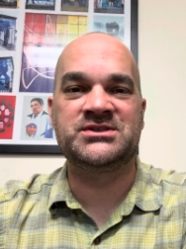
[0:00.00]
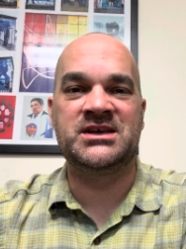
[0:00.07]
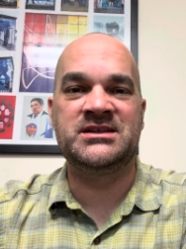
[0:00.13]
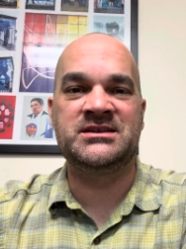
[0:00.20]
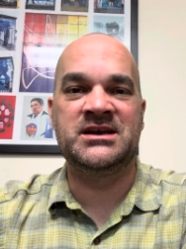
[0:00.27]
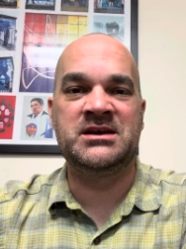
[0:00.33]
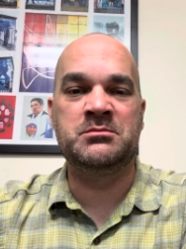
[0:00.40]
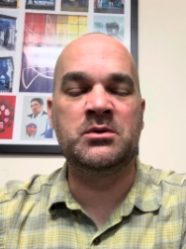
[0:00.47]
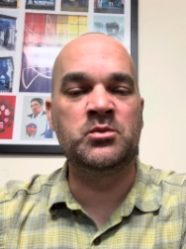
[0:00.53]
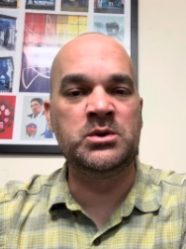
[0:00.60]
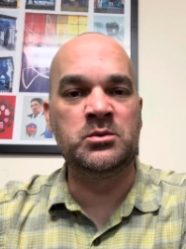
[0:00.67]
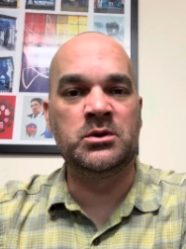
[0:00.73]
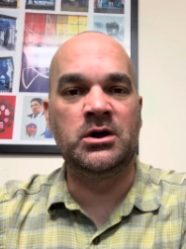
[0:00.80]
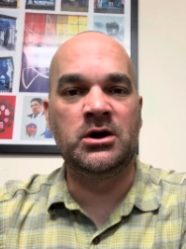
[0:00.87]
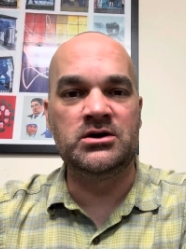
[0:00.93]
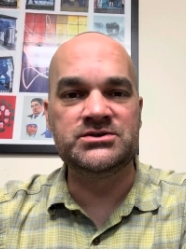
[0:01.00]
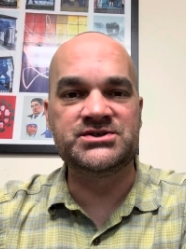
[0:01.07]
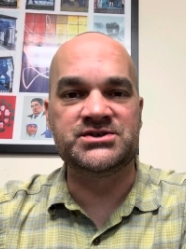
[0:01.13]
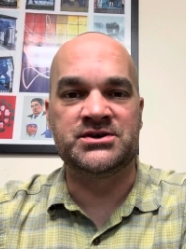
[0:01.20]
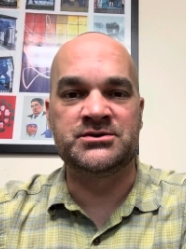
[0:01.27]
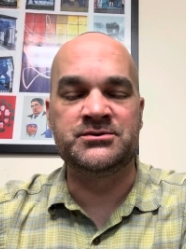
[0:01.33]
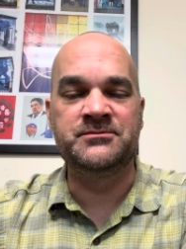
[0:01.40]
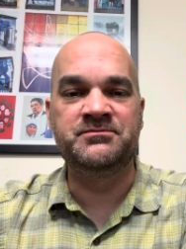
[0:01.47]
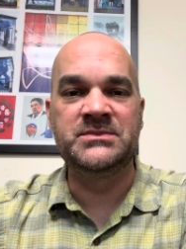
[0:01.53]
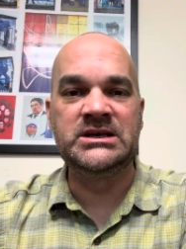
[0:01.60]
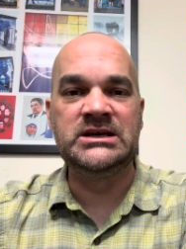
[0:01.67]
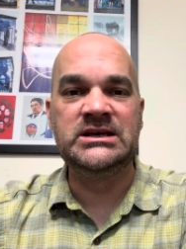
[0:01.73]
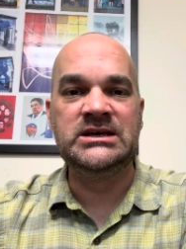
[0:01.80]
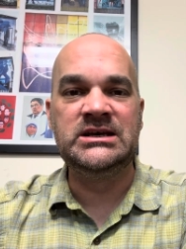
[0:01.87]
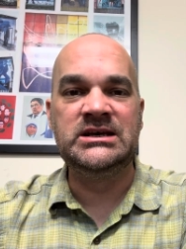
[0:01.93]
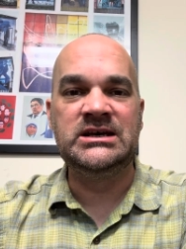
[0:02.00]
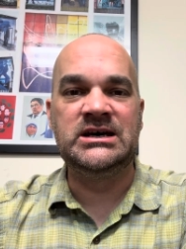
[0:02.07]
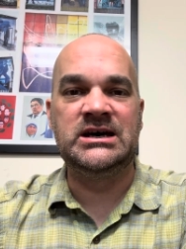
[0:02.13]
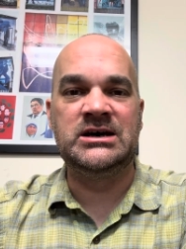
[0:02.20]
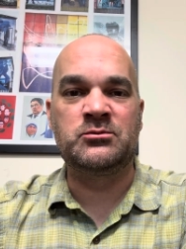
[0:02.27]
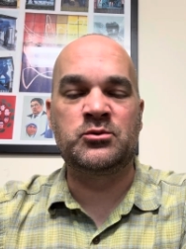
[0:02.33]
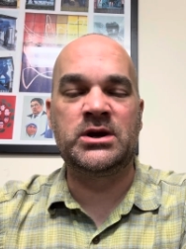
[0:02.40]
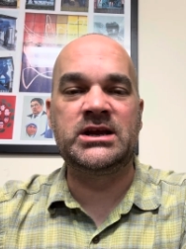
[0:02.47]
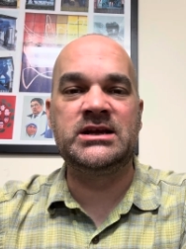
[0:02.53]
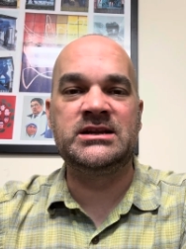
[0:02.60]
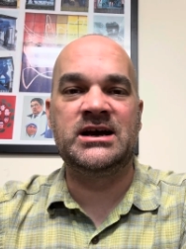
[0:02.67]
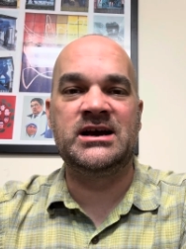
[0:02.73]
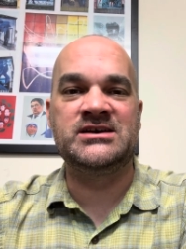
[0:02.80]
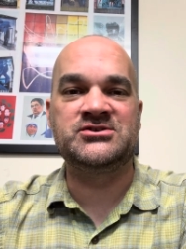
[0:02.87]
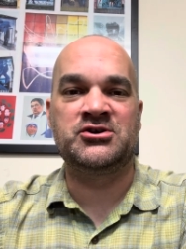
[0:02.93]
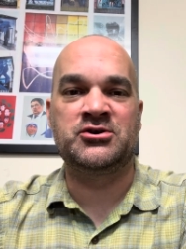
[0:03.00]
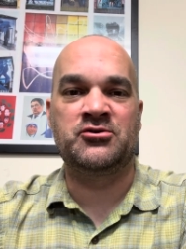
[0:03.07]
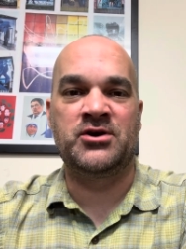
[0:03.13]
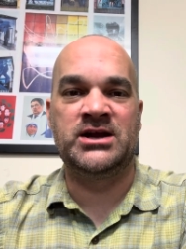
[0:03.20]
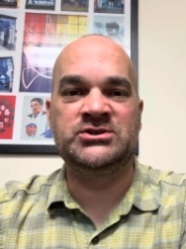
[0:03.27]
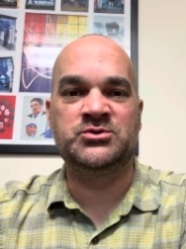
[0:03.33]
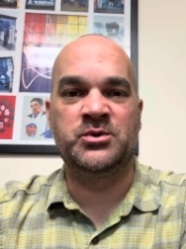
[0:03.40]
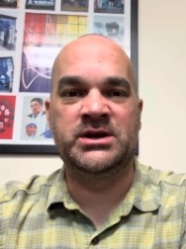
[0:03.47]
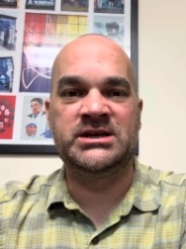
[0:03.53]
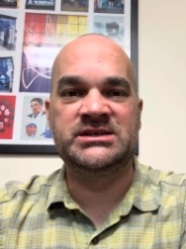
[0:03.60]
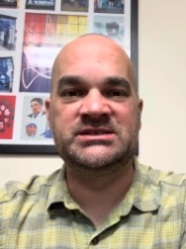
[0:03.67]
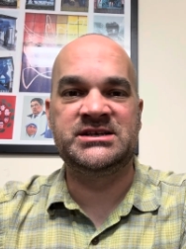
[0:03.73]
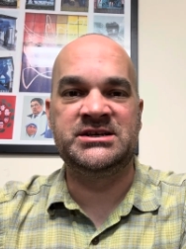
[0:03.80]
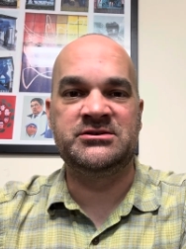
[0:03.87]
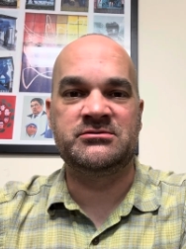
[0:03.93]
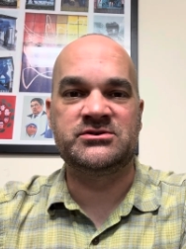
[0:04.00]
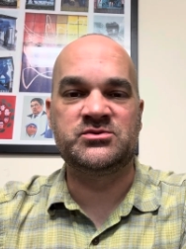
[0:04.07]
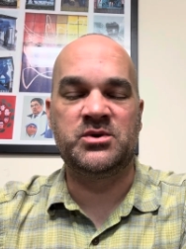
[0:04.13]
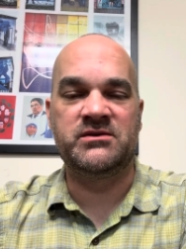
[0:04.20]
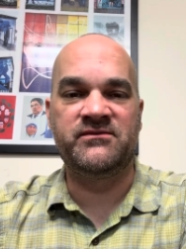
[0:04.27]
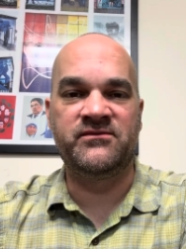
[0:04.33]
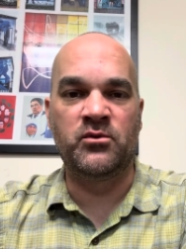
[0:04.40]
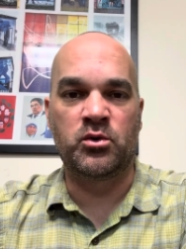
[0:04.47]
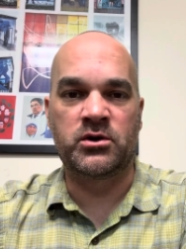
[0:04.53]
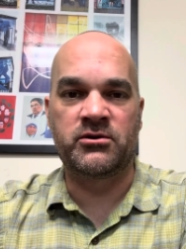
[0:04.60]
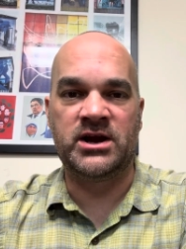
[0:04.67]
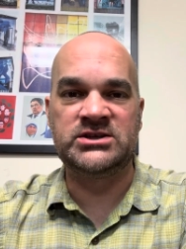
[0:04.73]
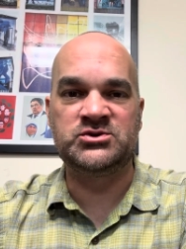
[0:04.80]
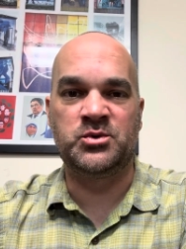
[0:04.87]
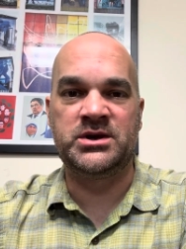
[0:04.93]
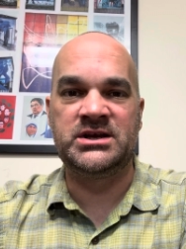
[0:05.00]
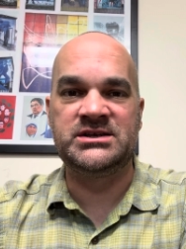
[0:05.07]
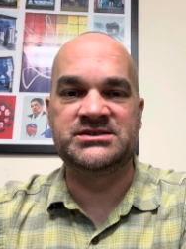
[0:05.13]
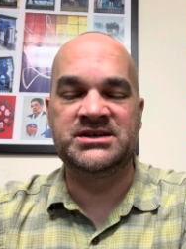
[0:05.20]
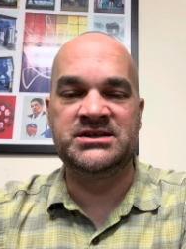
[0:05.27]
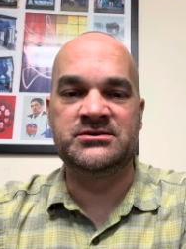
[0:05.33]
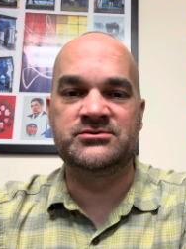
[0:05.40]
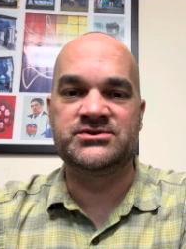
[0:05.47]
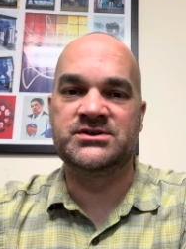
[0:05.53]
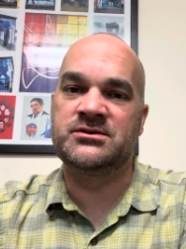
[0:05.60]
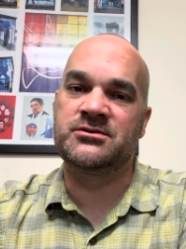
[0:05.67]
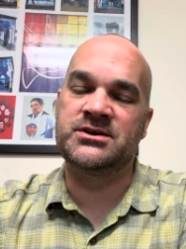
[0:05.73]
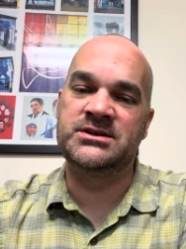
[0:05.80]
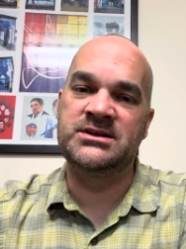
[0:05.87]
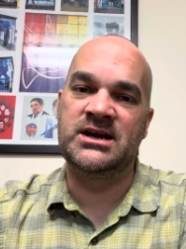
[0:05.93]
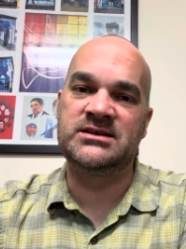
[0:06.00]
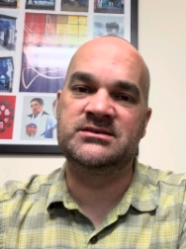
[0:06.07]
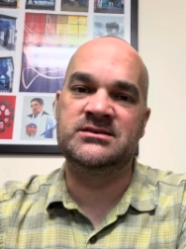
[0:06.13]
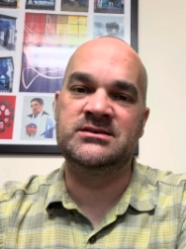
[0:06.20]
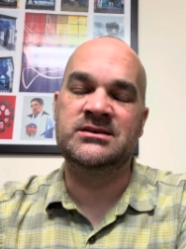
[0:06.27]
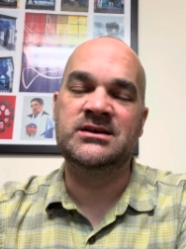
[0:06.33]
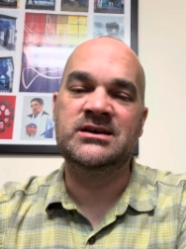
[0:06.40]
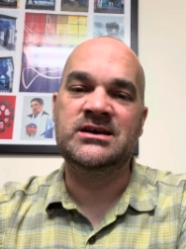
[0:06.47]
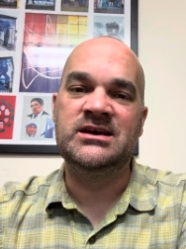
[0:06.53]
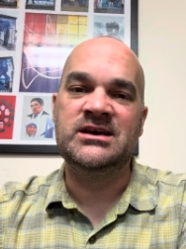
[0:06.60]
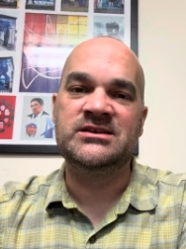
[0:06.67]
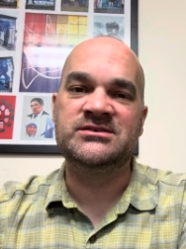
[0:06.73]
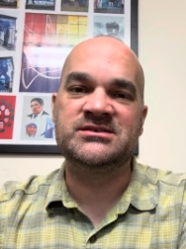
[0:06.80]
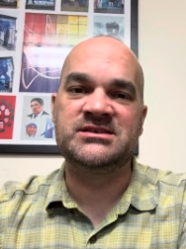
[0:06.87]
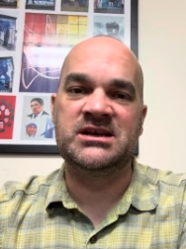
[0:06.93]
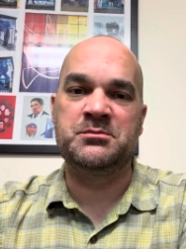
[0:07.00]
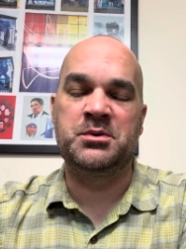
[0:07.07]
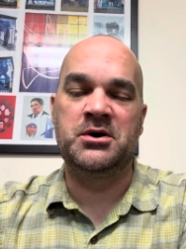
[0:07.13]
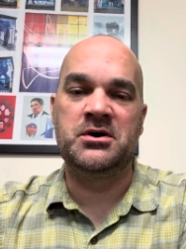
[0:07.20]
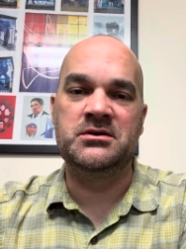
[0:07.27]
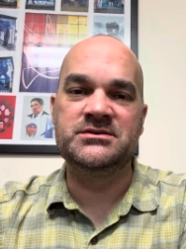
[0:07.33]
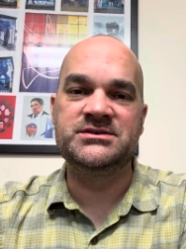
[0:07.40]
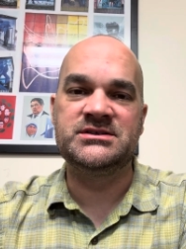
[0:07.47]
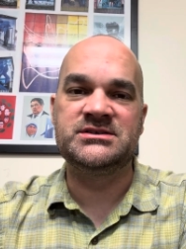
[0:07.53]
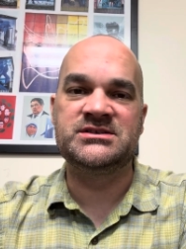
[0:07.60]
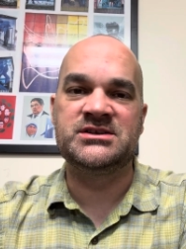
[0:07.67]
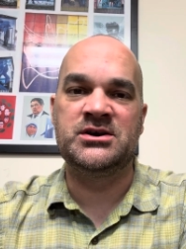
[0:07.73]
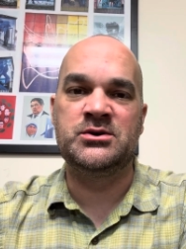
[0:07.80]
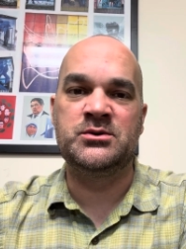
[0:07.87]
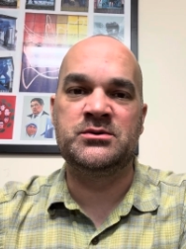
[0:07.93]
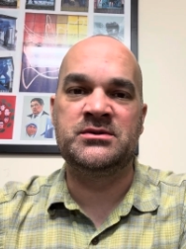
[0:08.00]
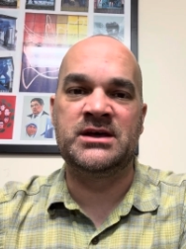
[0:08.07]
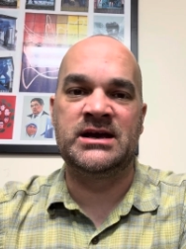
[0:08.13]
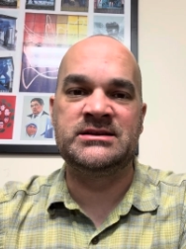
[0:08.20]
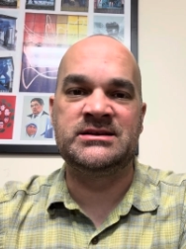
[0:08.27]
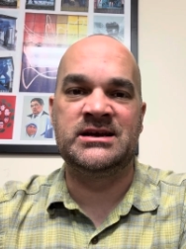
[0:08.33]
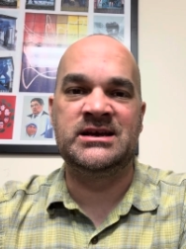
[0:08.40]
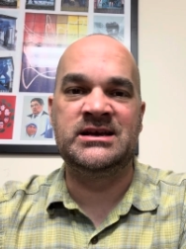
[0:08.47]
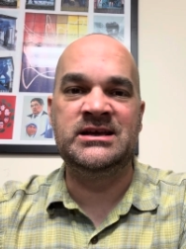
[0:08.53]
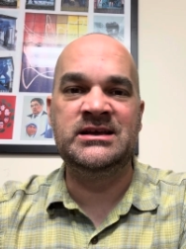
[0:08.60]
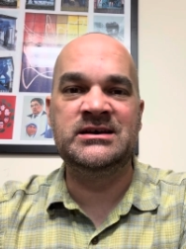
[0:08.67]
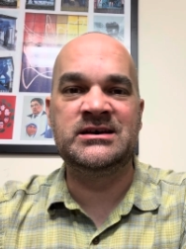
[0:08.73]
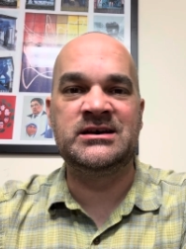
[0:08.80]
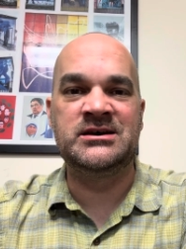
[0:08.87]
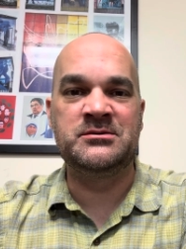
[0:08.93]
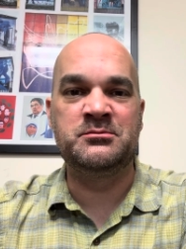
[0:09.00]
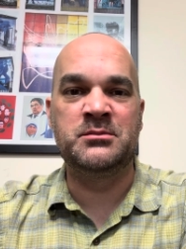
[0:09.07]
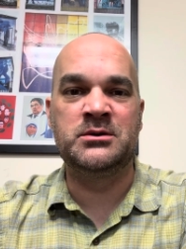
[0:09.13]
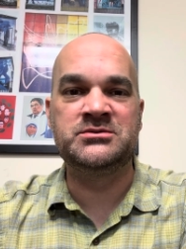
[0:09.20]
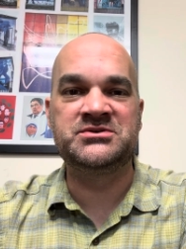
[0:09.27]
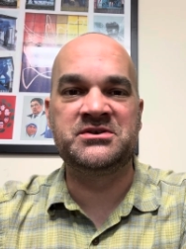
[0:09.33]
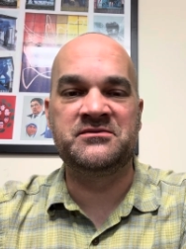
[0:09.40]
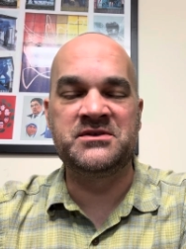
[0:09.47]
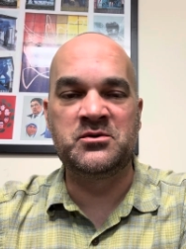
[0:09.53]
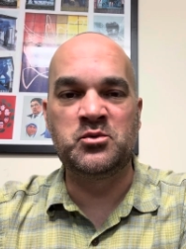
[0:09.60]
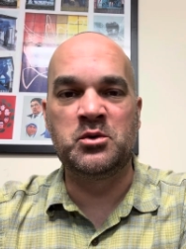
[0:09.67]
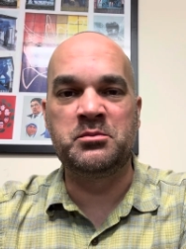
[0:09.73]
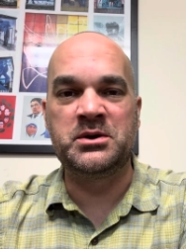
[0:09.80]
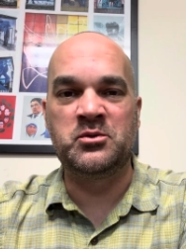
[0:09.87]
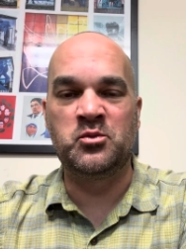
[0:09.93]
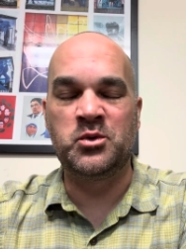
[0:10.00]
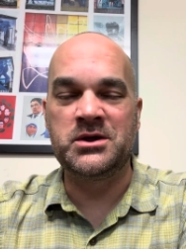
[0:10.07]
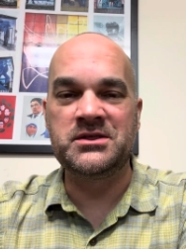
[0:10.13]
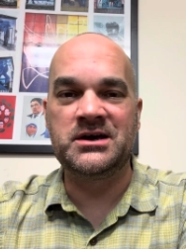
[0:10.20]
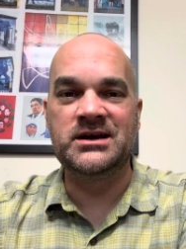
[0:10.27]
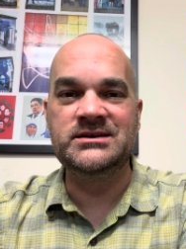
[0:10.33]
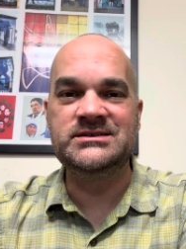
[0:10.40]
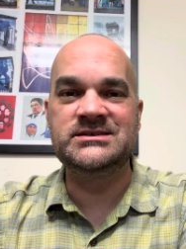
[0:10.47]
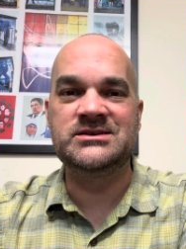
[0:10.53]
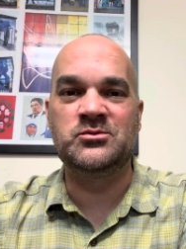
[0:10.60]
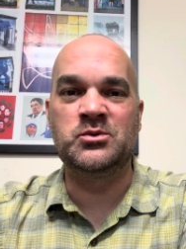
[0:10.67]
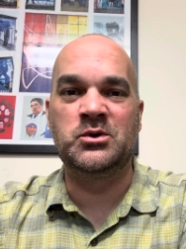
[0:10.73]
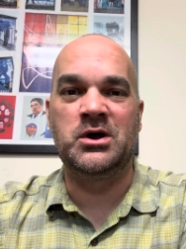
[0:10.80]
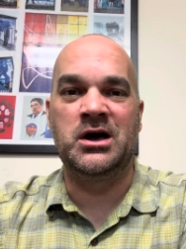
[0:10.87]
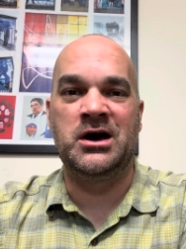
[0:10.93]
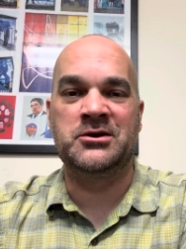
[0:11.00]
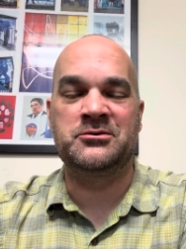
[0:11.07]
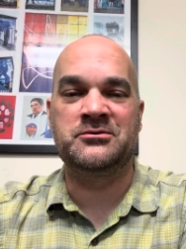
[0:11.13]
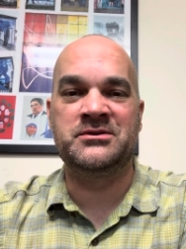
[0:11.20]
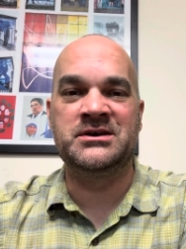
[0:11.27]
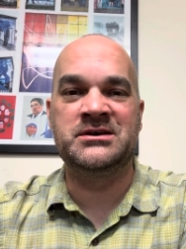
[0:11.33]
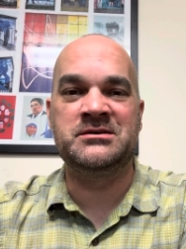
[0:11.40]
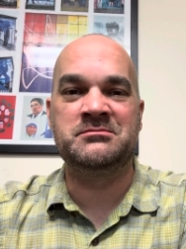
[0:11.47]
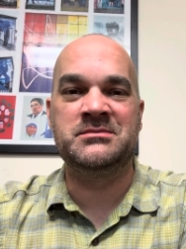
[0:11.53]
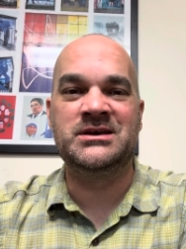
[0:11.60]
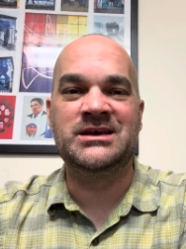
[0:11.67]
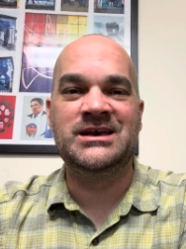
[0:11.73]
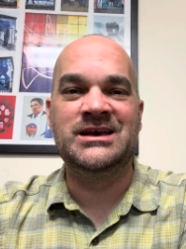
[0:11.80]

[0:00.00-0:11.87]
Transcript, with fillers: that day, but we will also uh, recognize our graduating seniors. We have four graduating seniors that are connected to St. Paul's, and so that day, uh, most of them will be with us and we'll honor them.